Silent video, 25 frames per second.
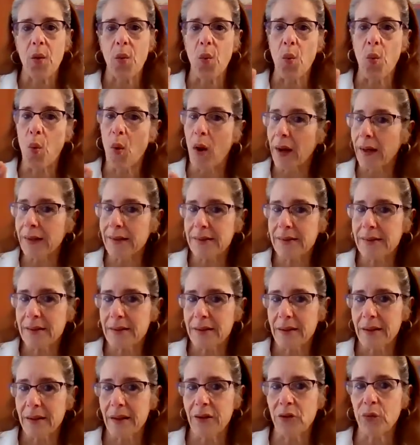what
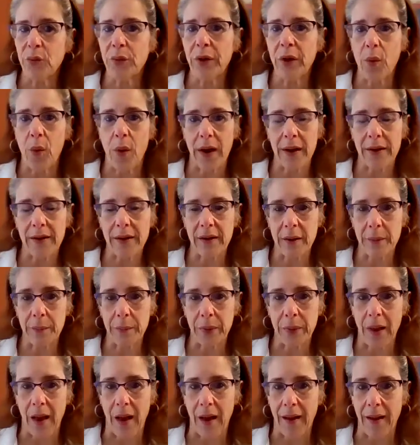is required to
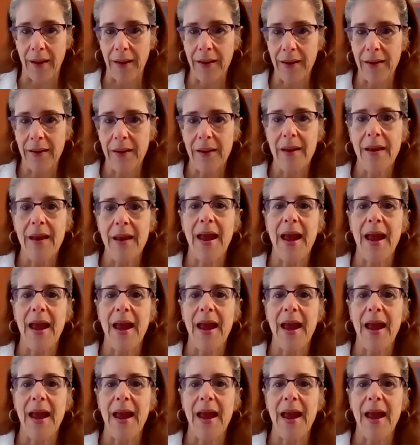comply